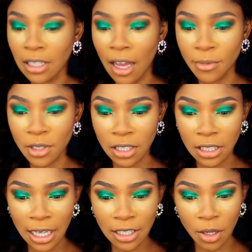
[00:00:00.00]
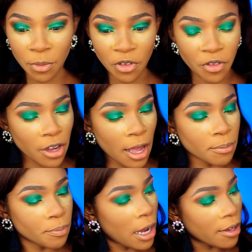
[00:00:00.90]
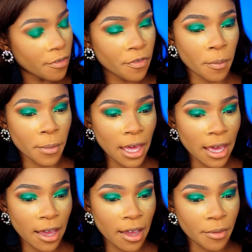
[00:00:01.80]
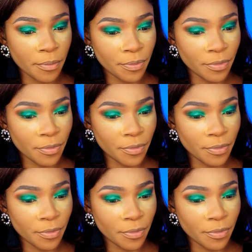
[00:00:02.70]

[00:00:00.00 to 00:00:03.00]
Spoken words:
Now I'm just going to take some powder from here.